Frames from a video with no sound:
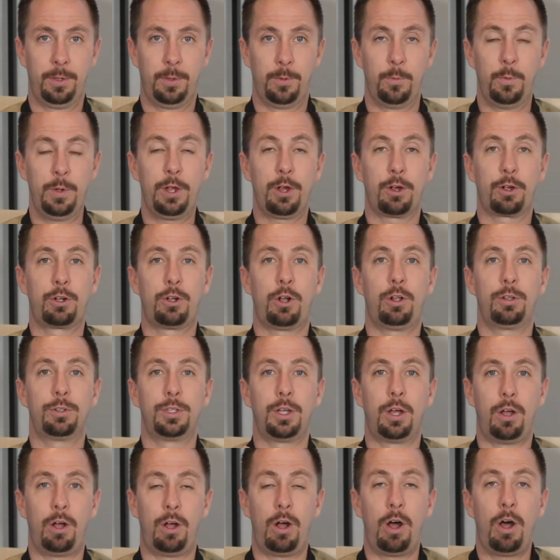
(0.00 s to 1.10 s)
We are called
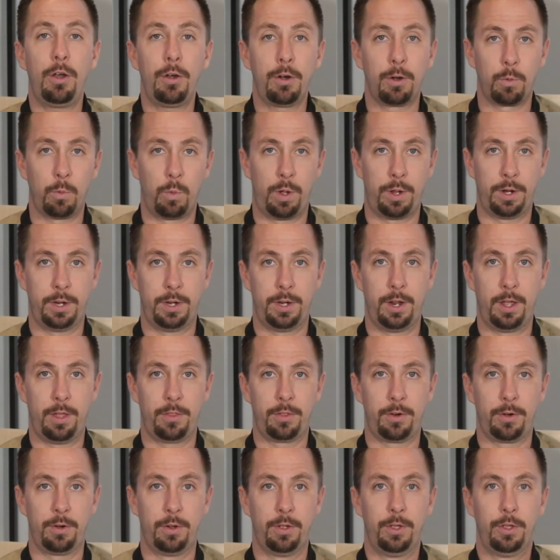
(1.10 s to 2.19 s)
to honor one
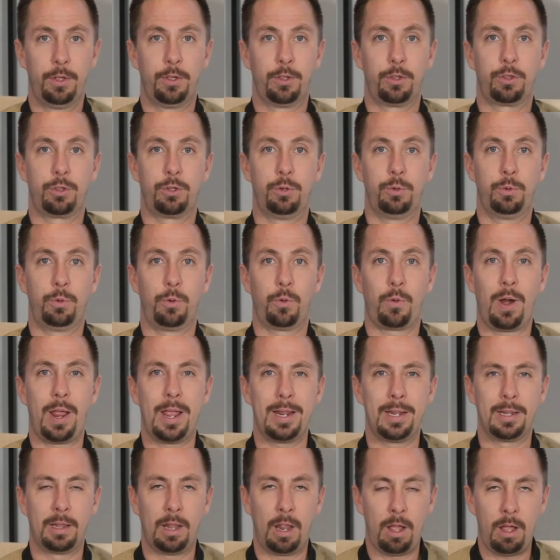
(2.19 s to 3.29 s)
another through
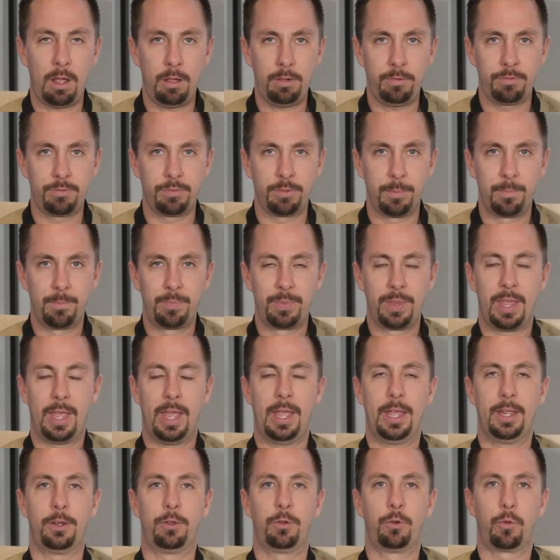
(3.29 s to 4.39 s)
great love
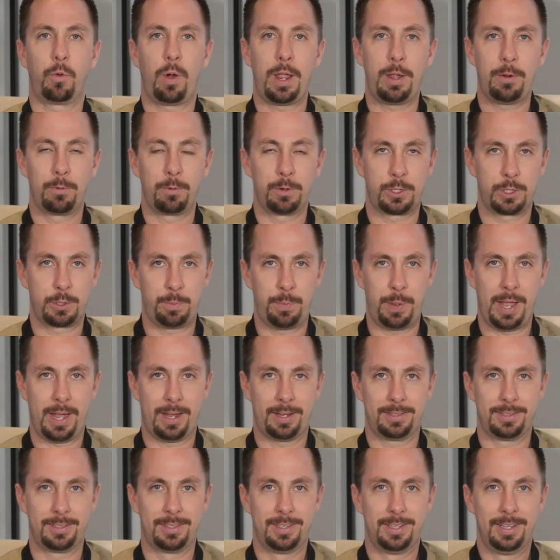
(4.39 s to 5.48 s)
and great
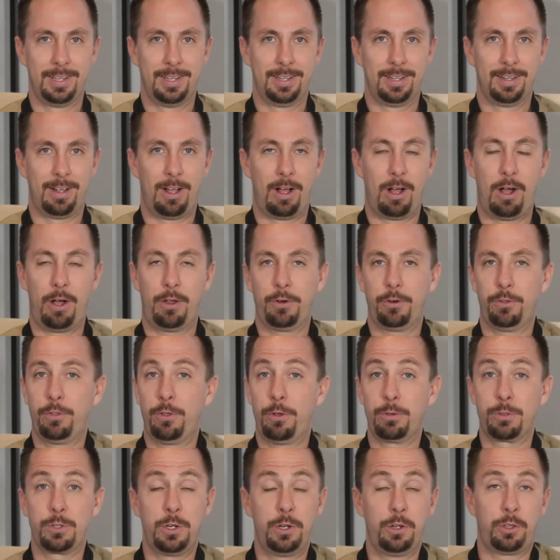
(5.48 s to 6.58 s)
respect. Honor
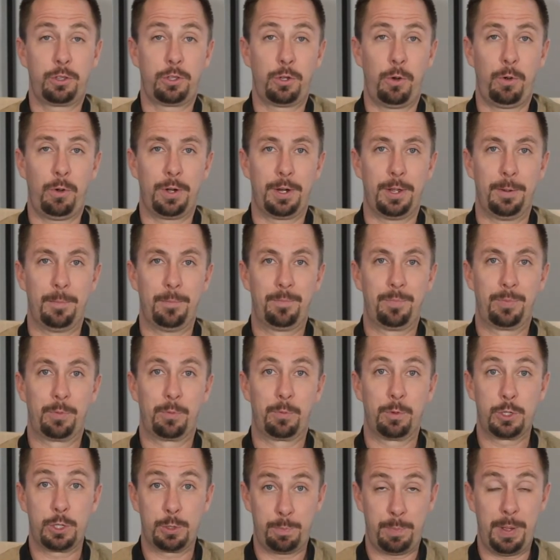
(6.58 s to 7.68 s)
those in authority.
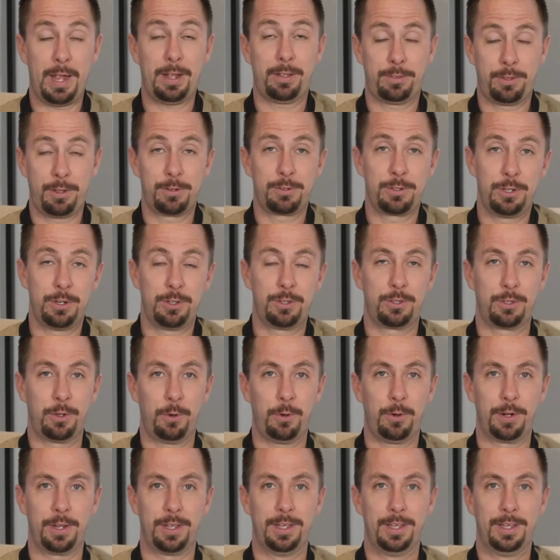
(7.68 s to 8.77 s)
Respect those in
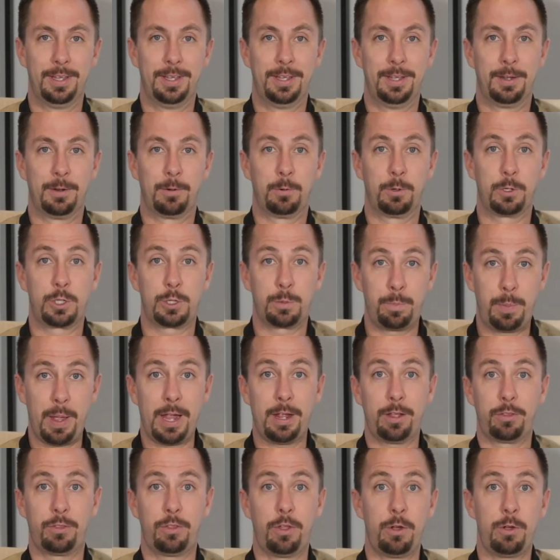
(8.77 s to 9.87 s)
authority.
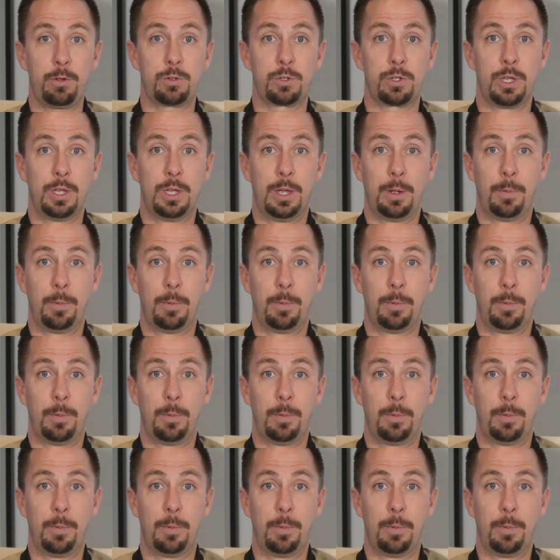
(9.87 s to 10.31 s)
Respect those.